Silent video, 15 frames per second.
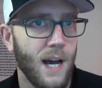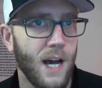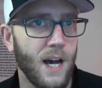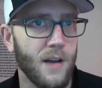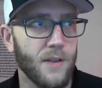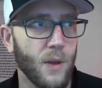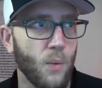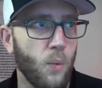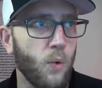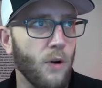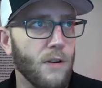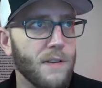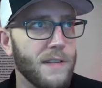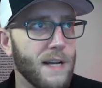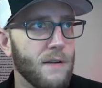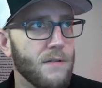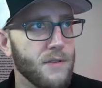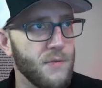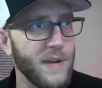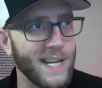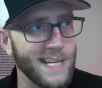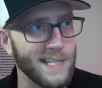Uh, the work they're
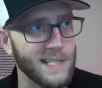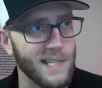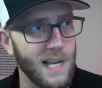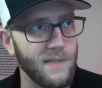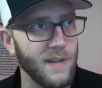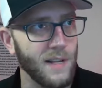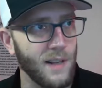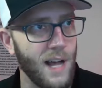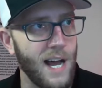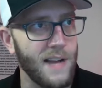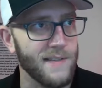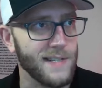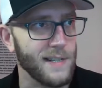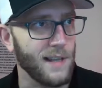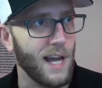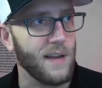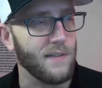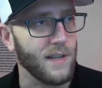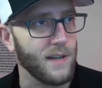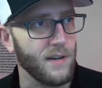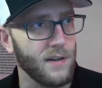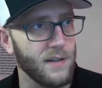doing is saving lives and
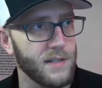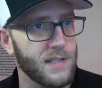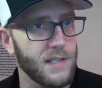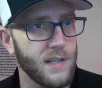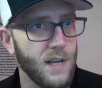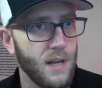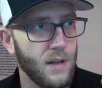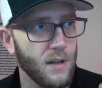livelihoods